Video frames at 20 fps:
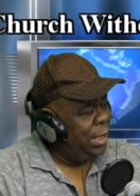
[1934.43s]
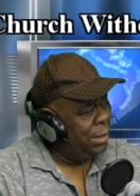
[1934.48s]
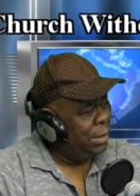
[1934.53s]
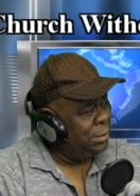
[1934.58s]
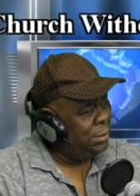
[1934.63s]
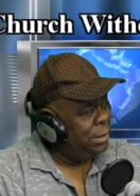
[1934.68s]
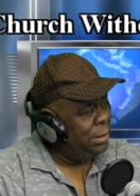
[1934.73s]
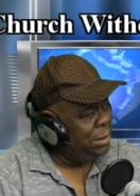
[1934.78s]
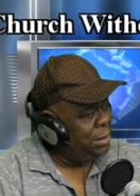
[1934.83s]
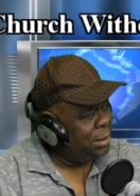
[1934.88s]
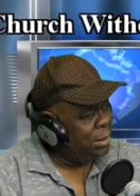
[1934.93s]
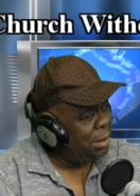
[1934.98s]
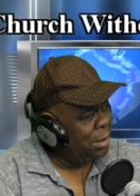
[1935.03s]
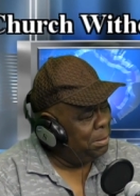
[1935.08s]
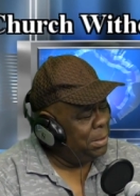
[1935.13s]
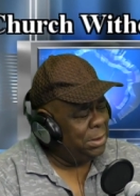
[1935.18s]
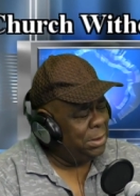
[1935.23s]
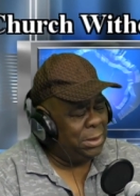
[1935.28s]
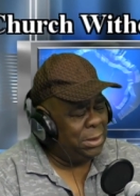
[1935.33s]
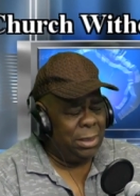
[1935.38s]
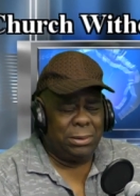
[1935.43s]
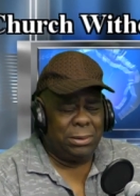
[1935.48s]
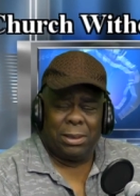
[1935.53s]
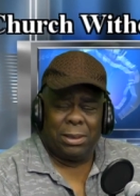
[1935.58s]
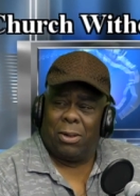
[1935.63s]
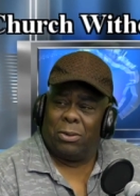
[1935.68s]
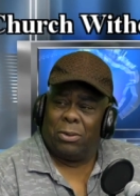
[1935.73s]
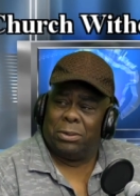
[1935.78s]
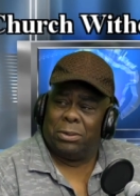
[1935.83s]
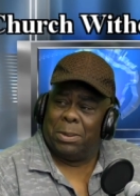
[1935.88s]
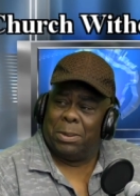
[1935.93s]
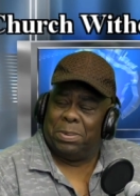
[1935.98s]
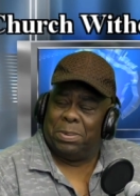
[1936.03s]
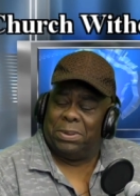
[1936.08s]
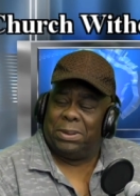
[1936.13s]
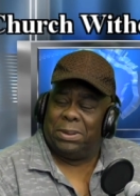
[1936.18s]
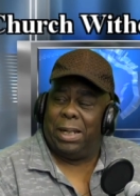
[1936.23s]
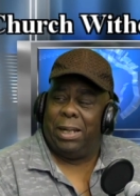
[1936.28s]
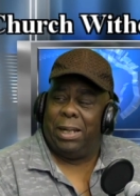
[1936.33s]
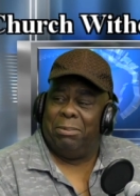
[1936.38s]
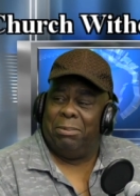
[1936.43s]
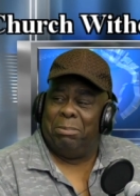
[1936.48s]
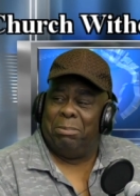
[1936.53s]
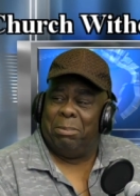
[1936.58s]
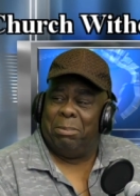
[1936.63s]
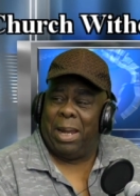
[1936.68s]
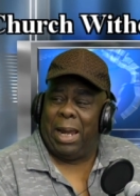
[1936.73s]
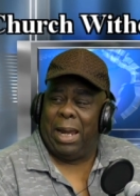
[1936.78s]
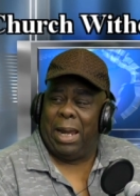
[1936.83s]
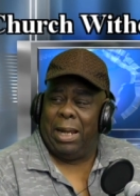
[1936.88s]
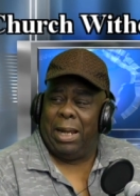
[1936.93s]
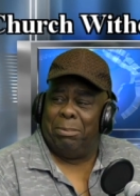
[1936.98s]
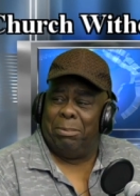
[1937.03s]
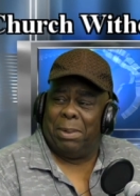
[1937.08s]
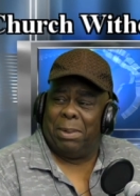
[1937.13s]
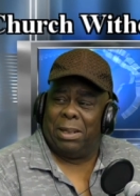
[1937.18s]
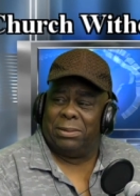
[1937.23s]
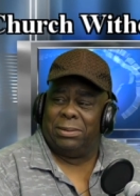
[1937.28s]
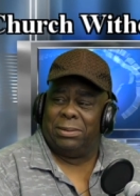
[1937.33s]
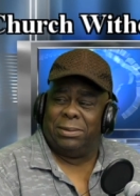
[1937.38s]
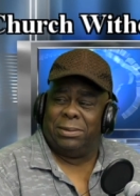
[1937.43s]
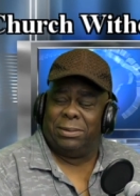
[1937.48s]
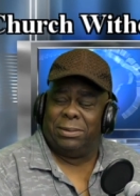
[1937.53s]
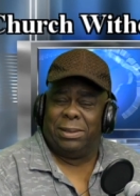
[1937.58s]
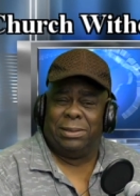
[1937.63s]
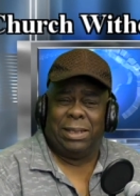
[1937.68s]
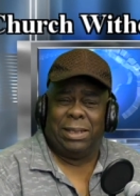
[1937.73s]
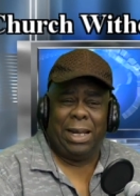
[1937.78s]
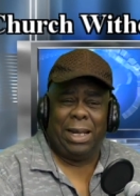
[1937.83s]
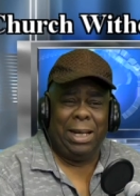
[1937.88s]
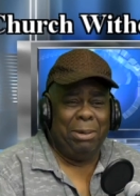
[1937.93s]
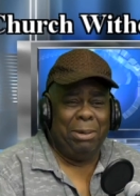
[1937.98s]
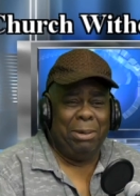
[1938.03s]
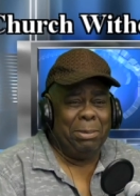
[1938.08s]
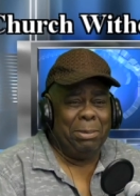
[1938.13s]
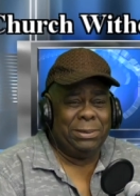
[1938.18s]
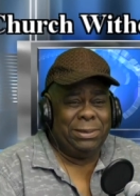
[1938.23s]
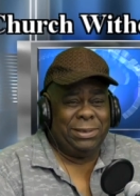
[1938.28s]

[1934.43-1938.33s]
And I said, you come to church all upset and mad by Sister James.